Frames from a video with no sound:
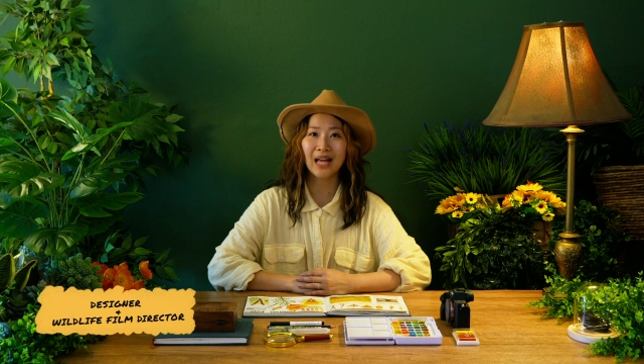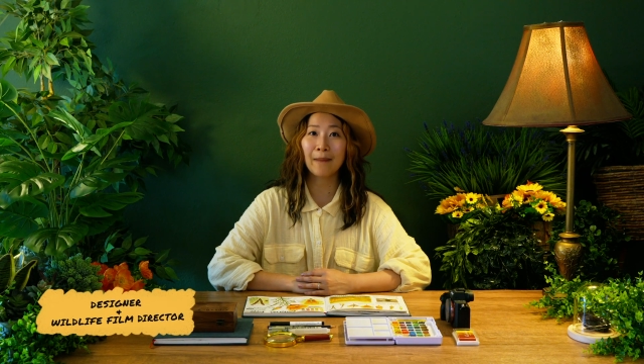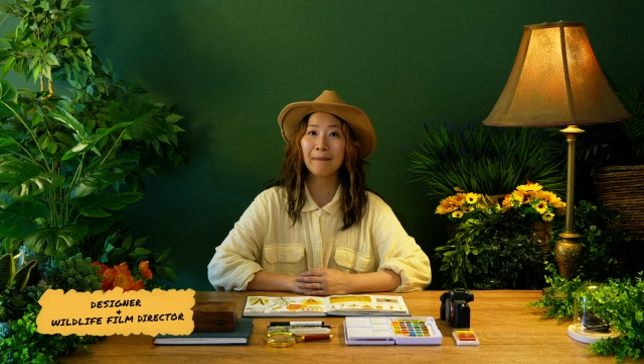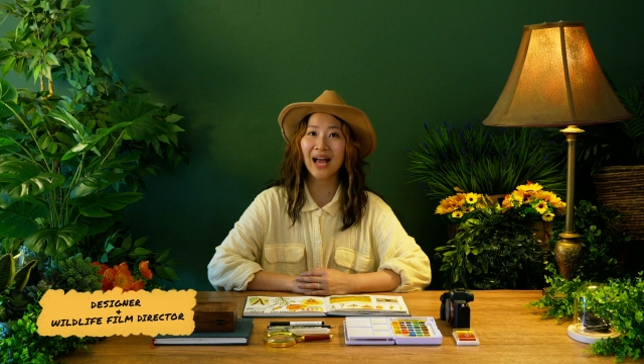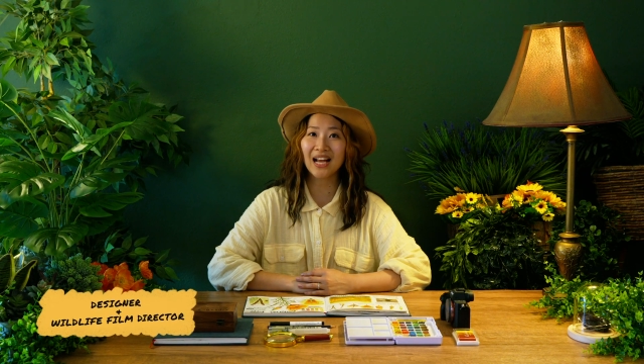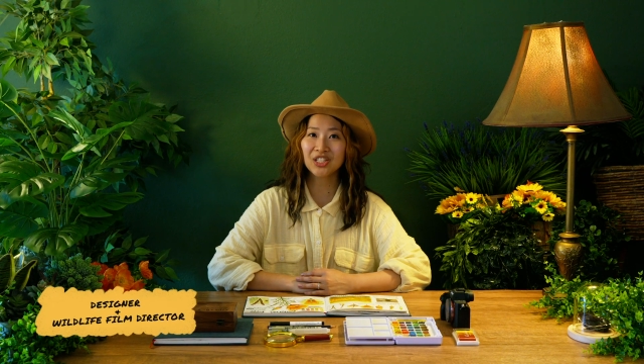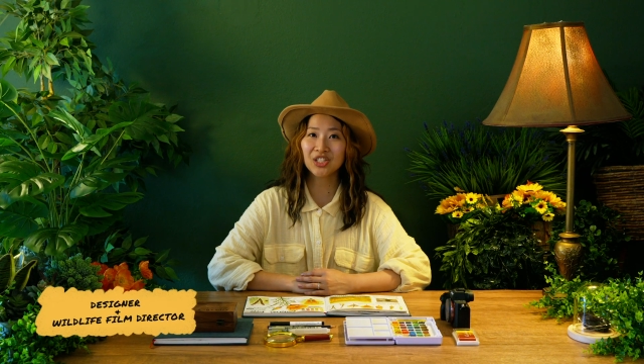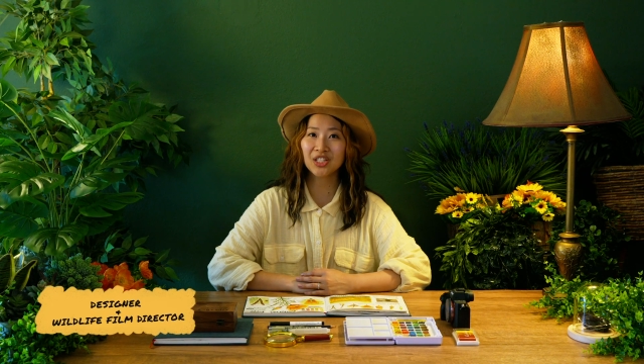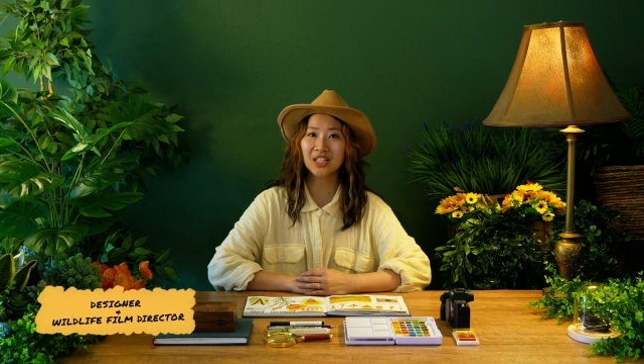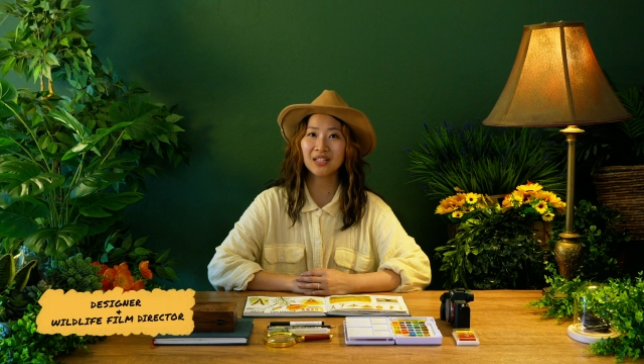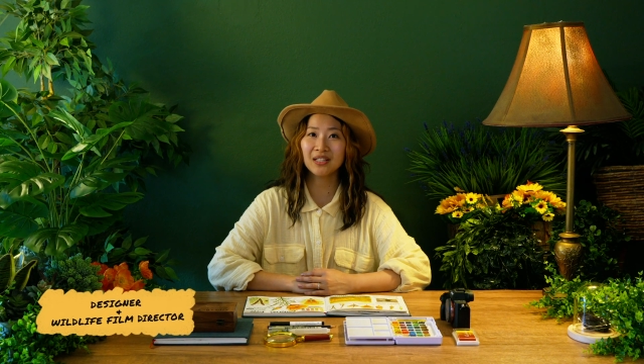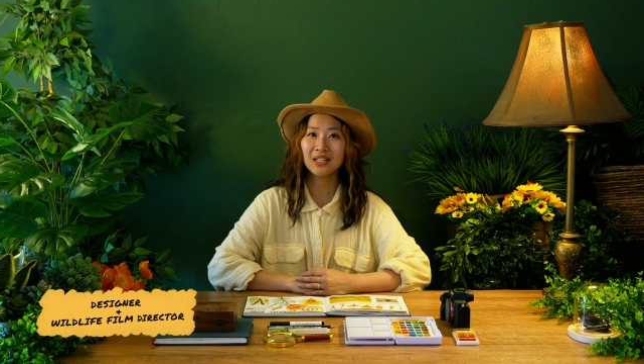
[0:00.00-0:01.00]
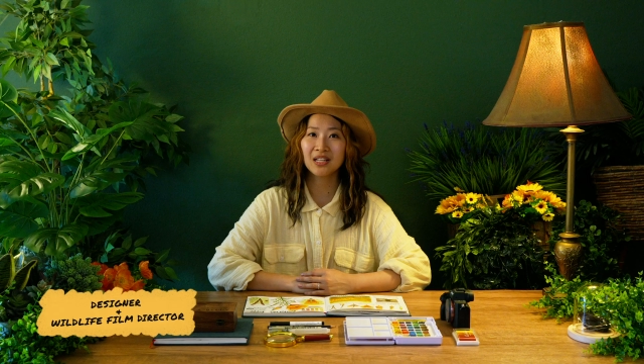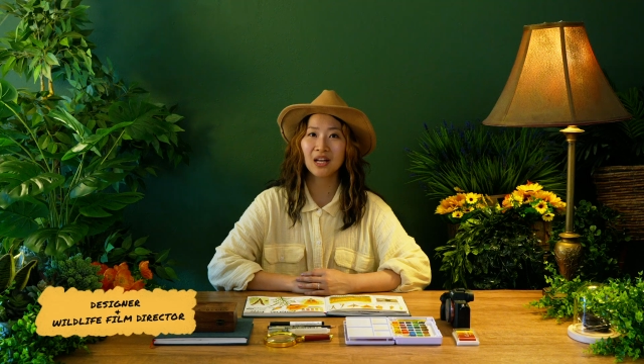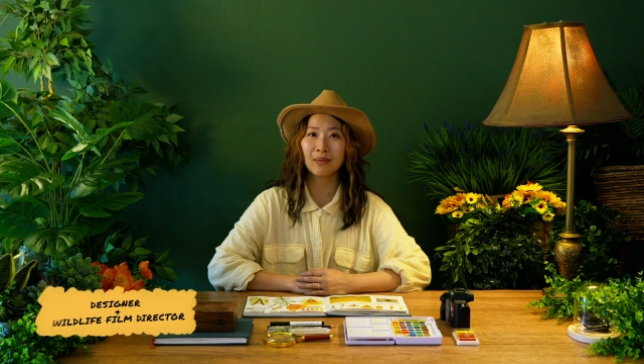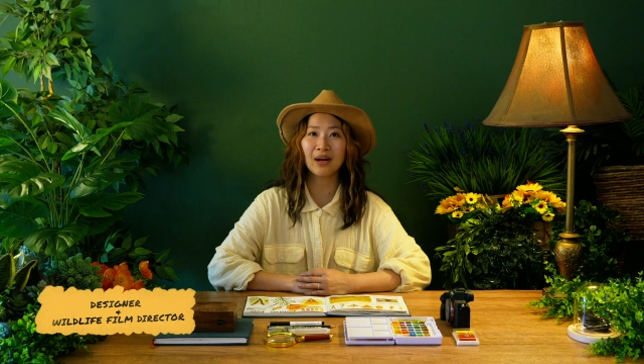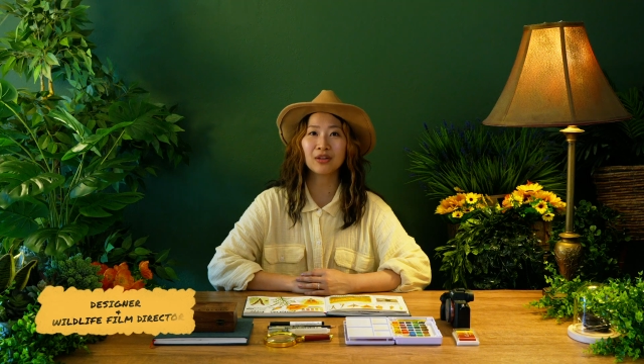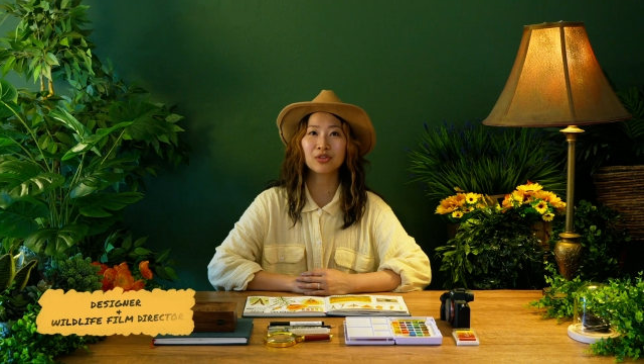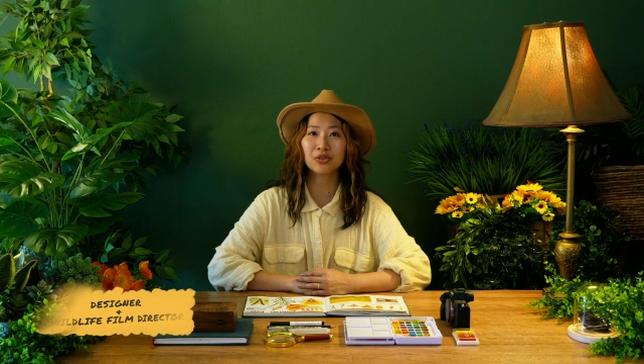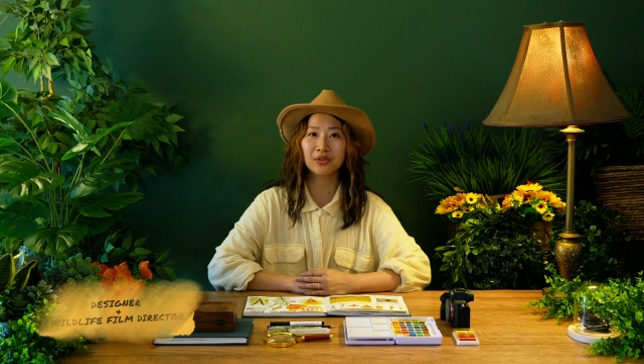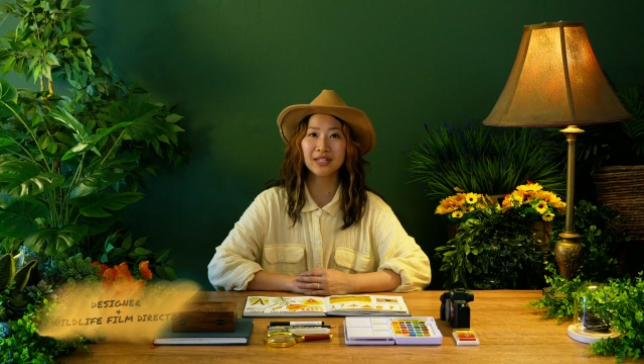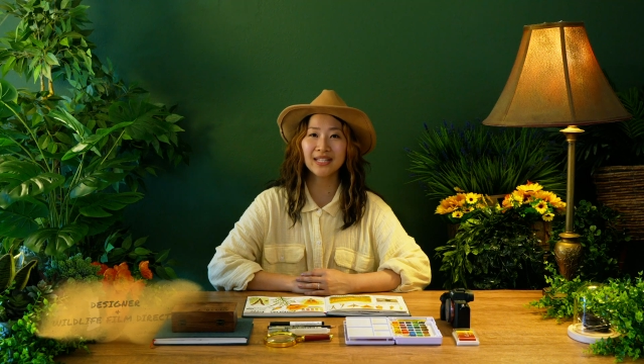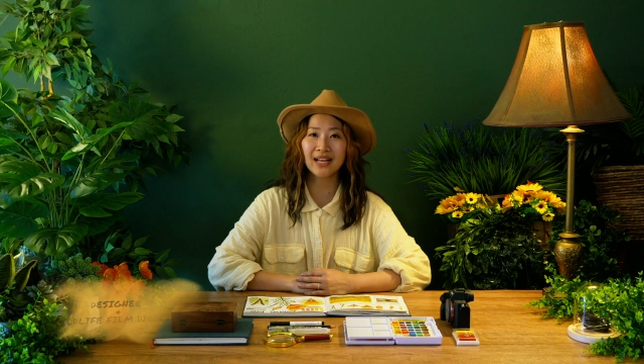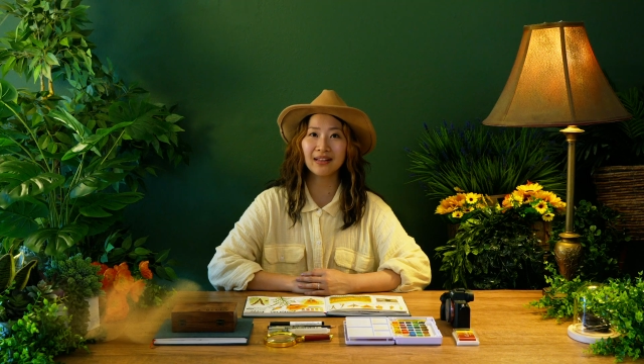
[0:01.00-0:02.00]
I'm passionate about
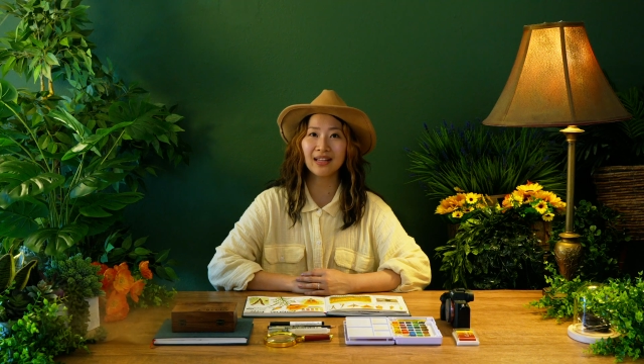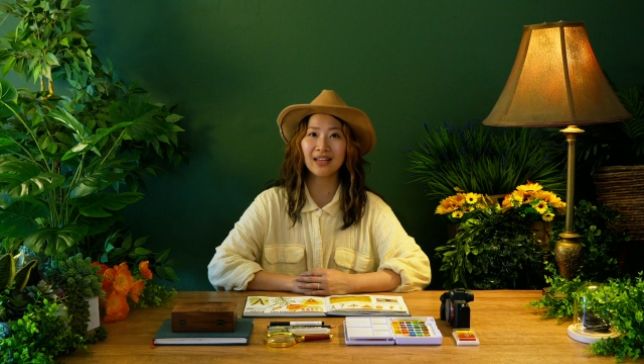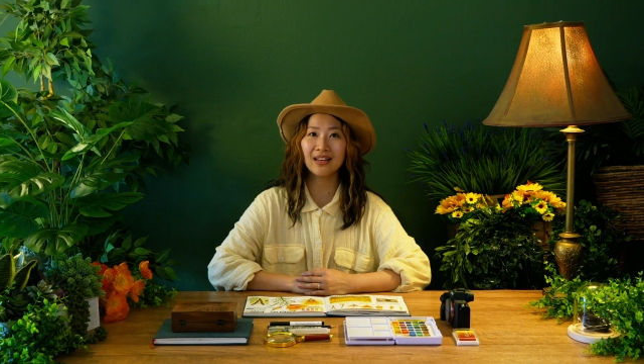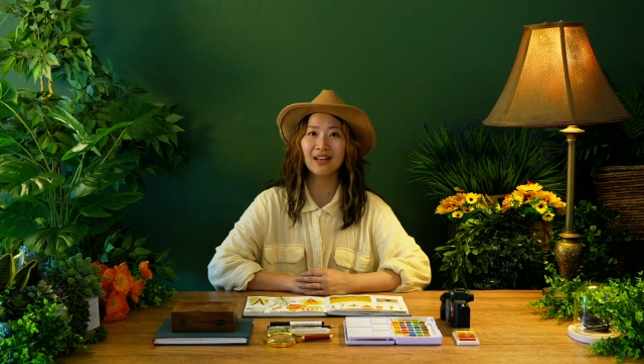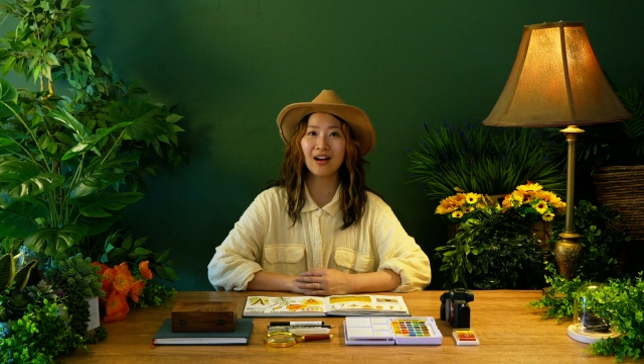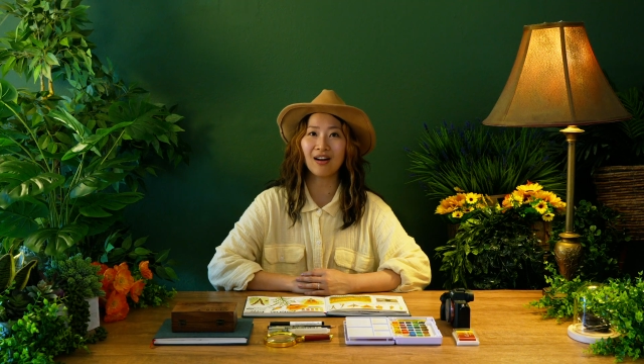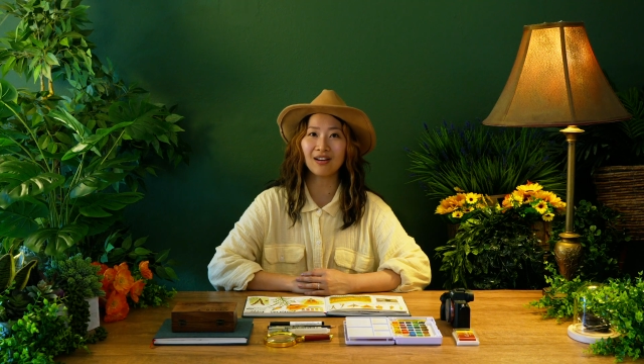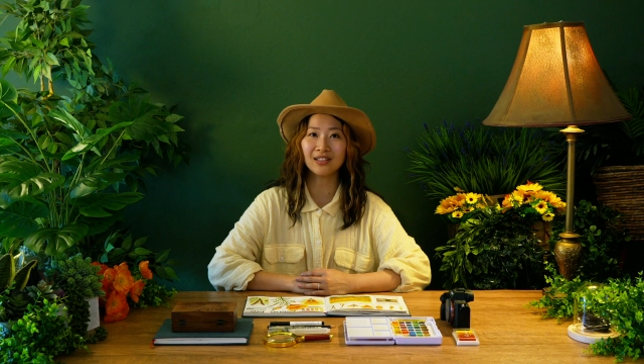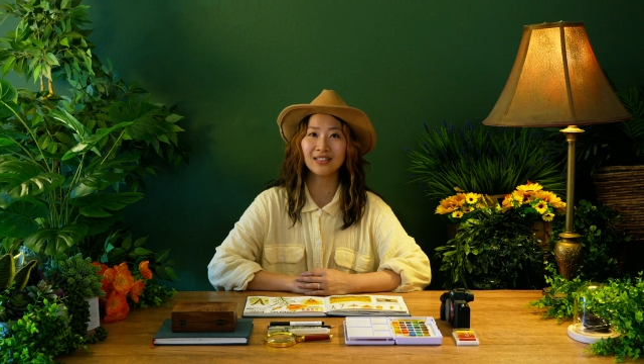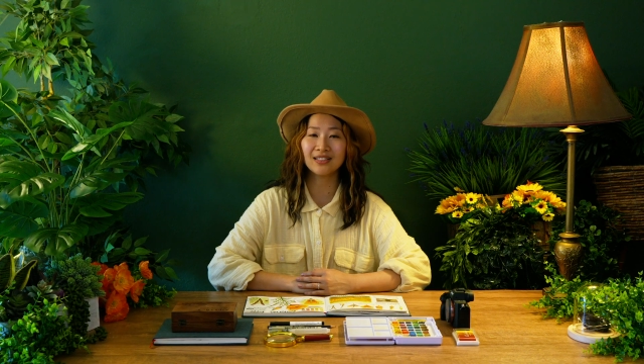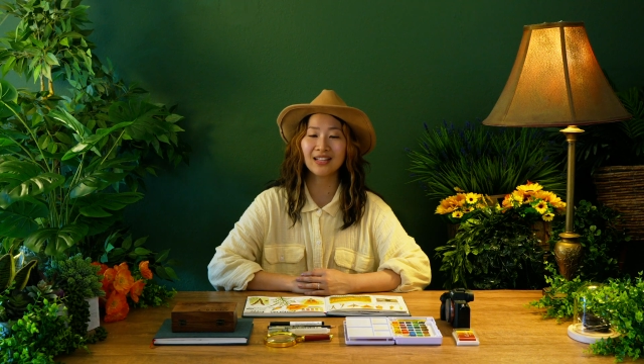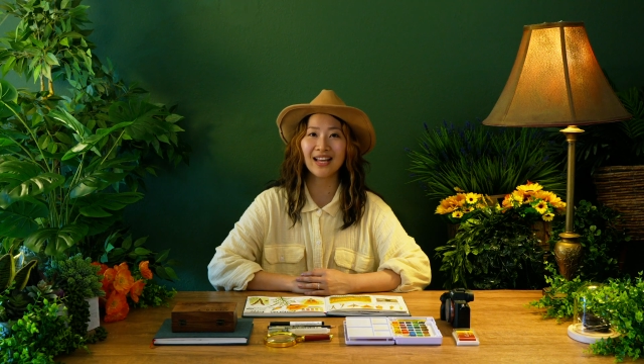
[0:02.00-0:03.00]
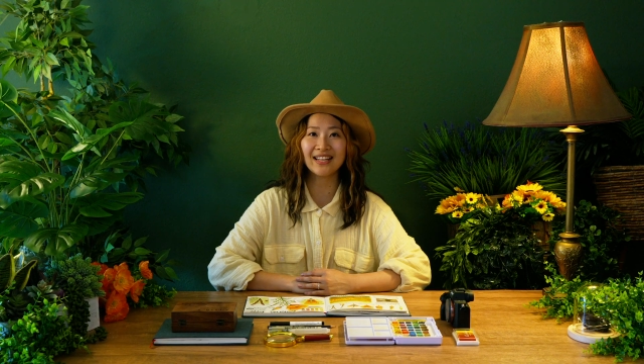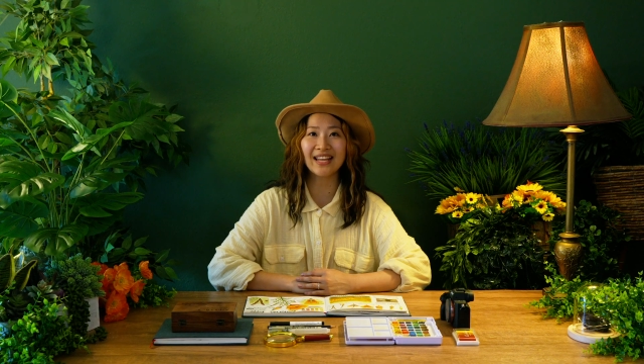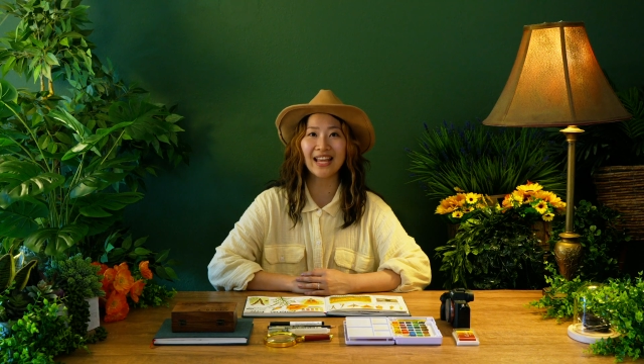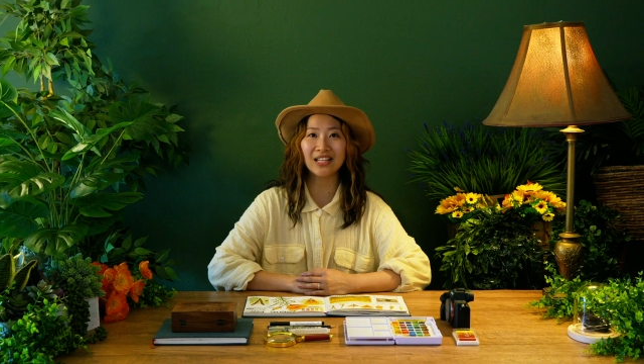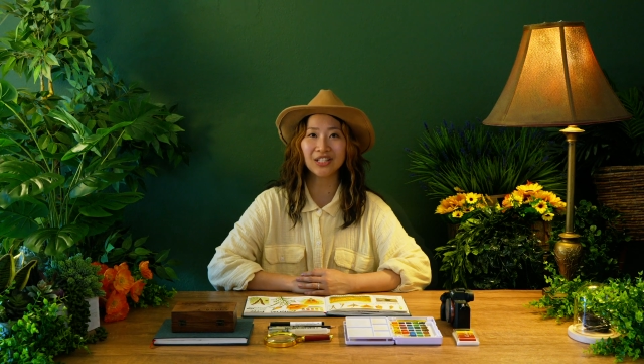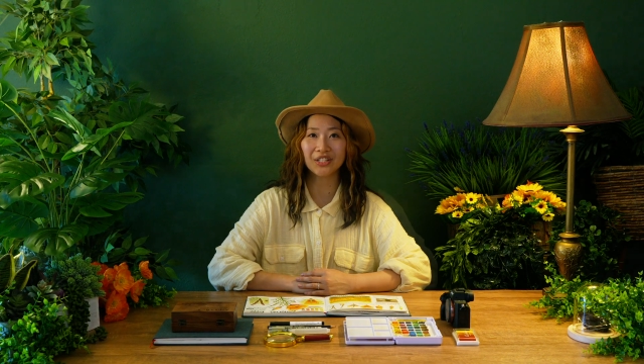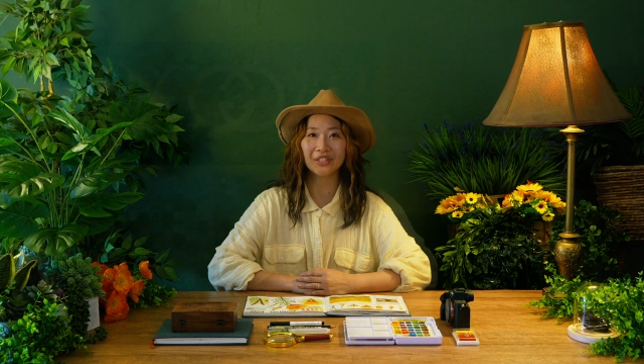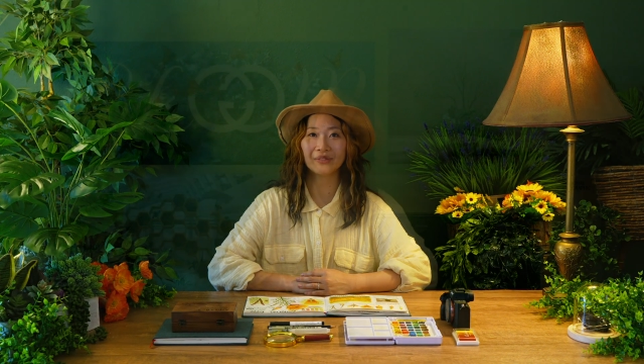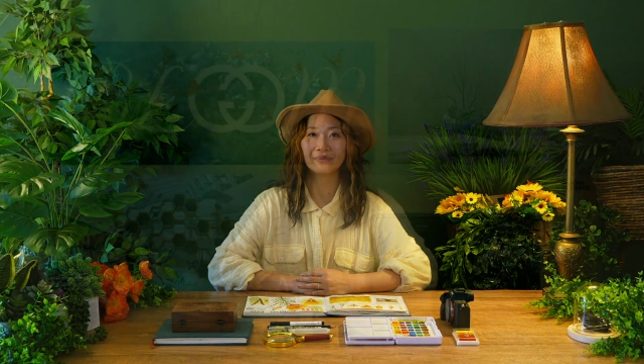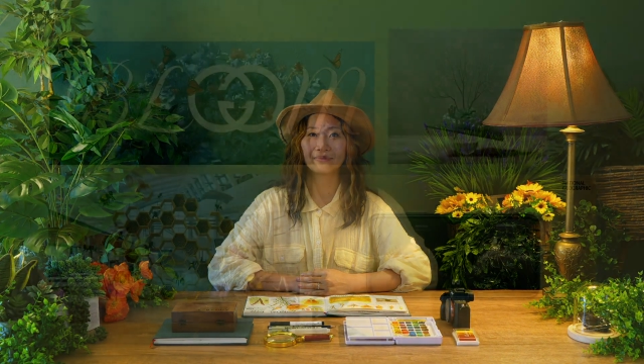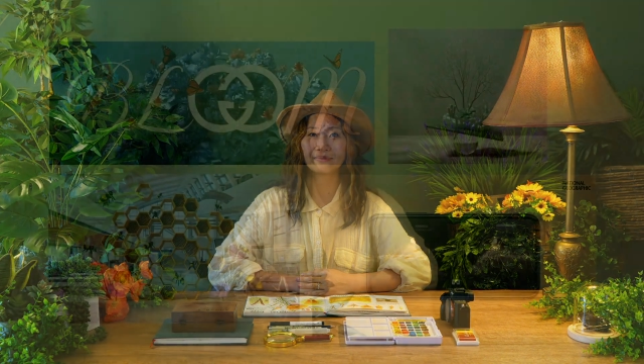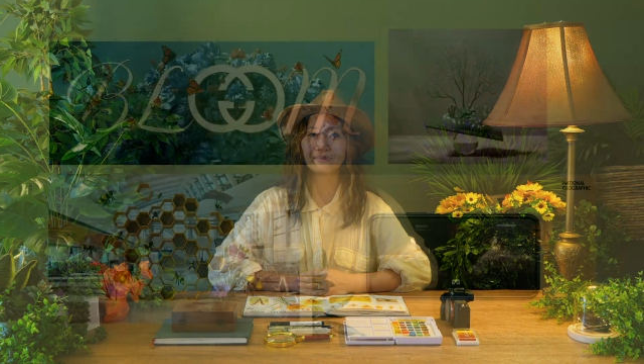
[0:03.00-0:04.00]
storytelling, art, and nature.